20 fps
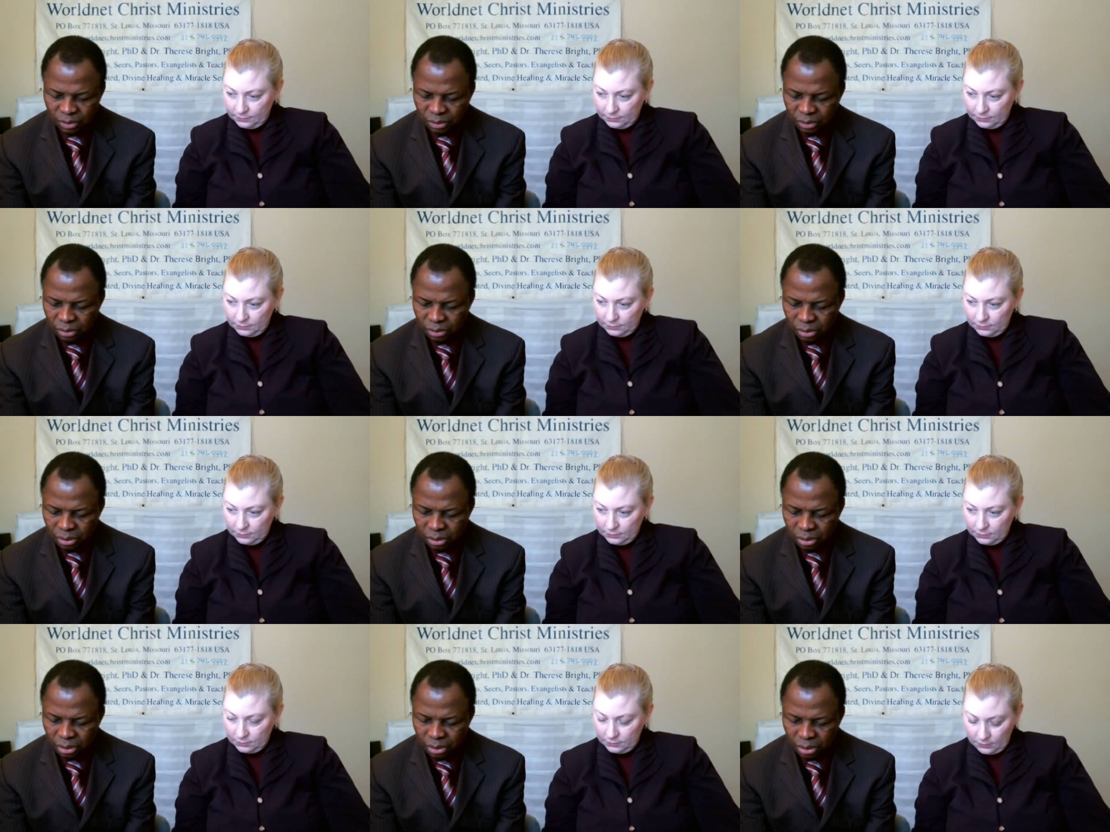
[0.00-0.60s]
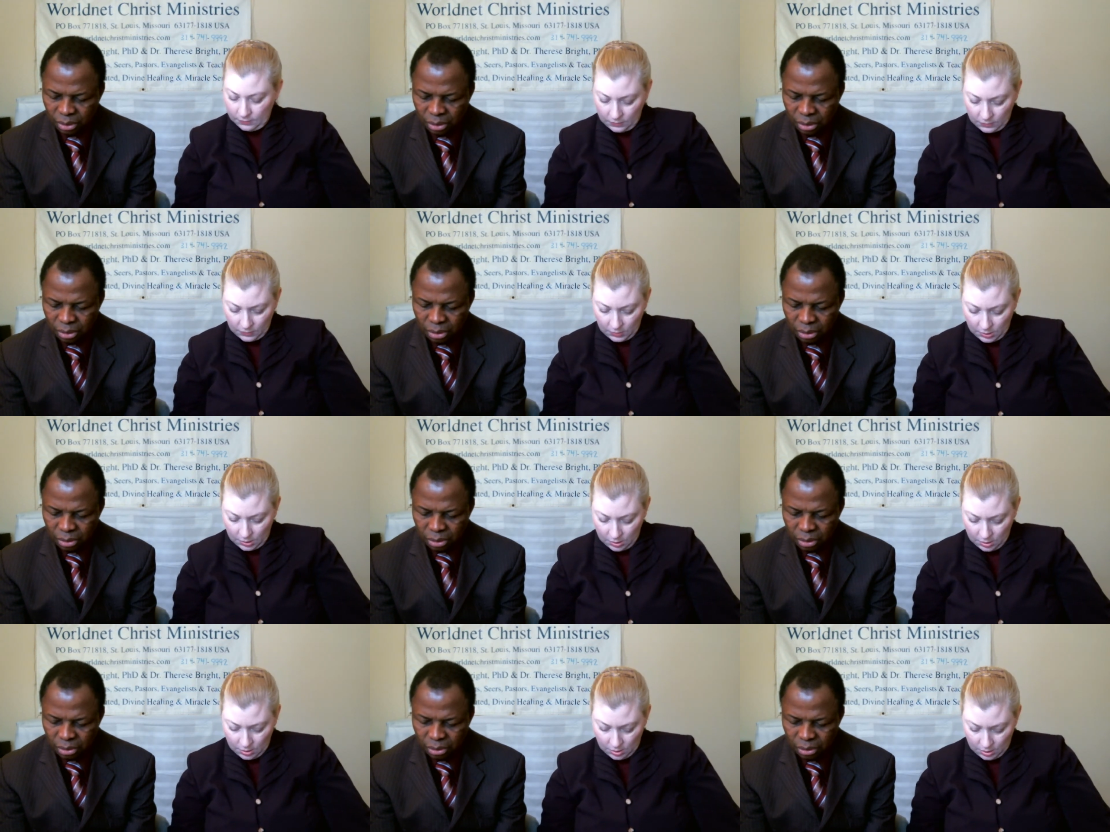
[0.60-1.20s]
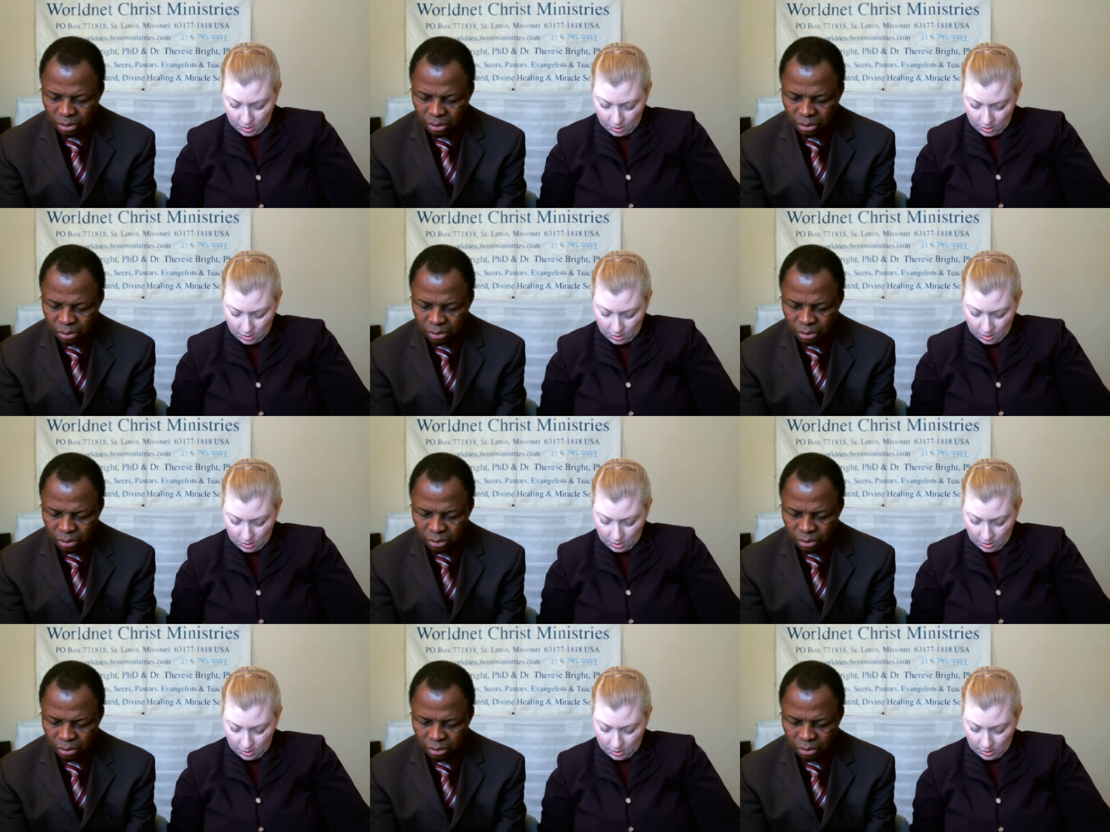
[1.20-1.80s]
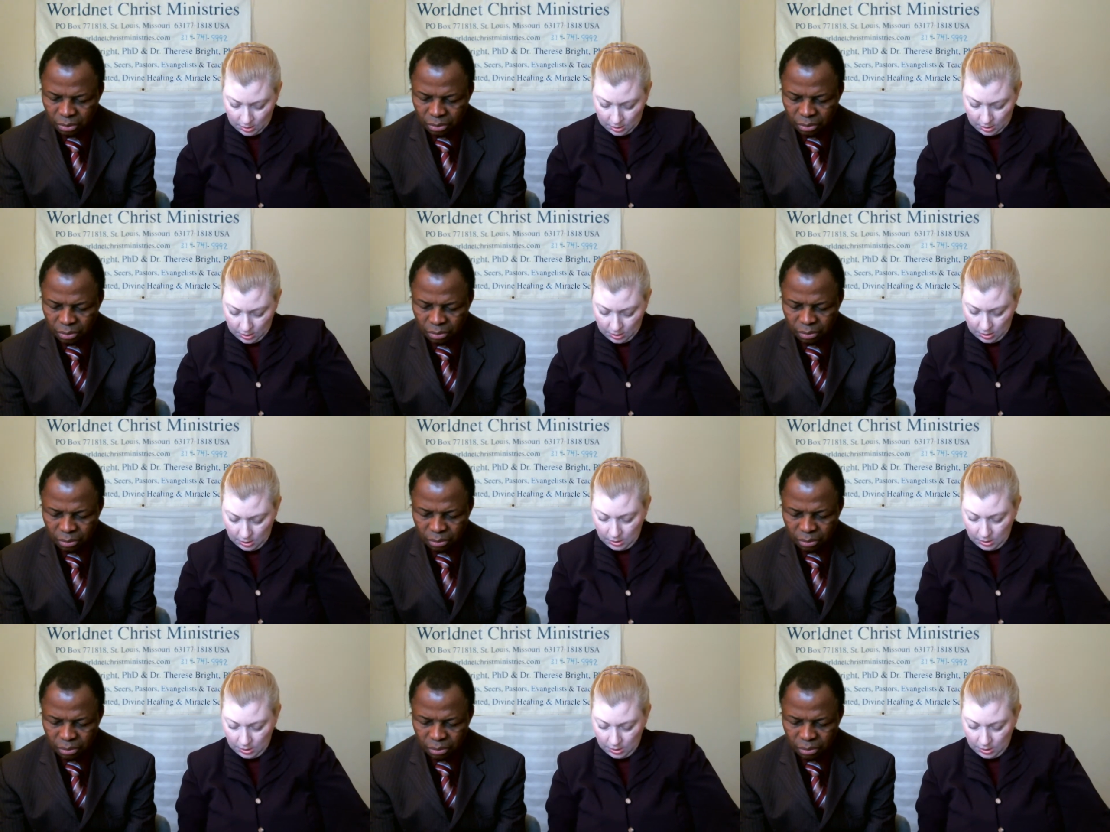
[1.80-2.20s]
(no one is talking)